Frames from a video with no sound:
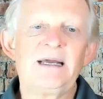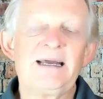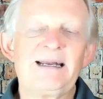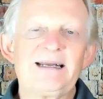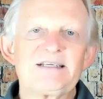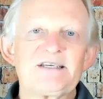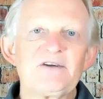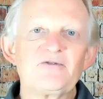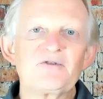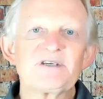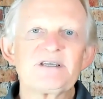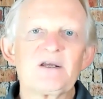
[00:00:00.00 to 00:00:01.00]
And it's
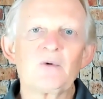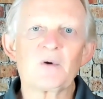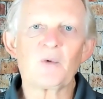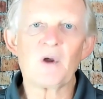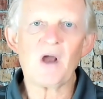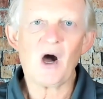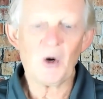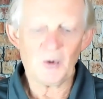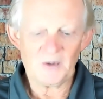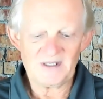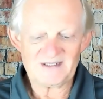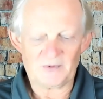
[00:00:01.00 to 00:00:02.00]
interesting,
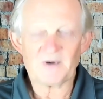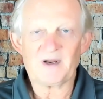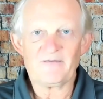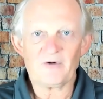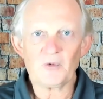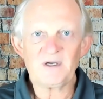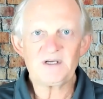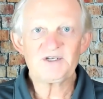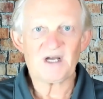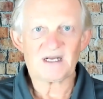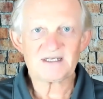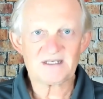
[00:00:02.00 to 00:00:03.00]
whenever we
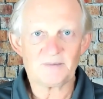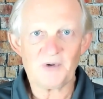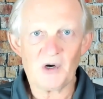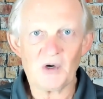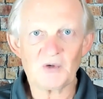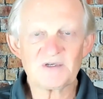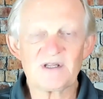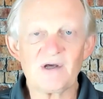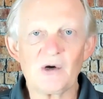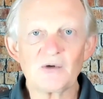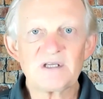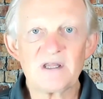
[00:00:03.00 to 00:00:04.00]
juxtapose
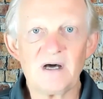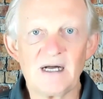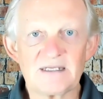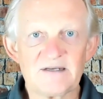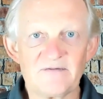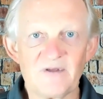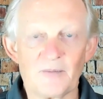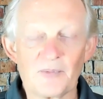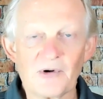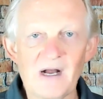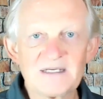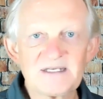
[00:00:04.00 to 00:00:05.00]
those thoughts of the
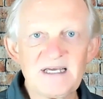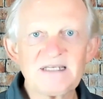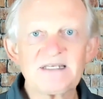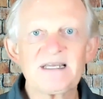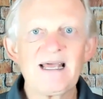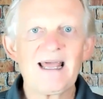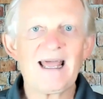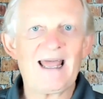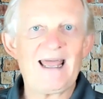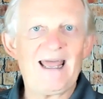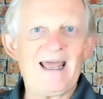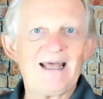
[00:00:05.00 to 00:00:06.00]
process
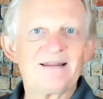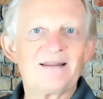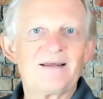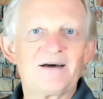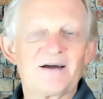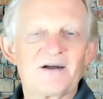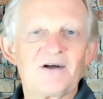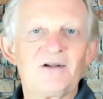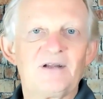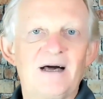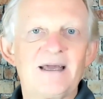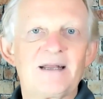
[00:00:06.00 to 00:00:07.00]
and the
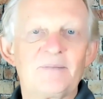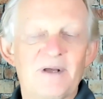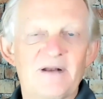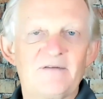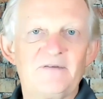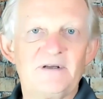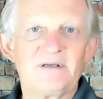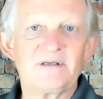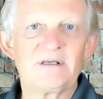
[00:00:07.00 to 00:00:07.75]
client benefit,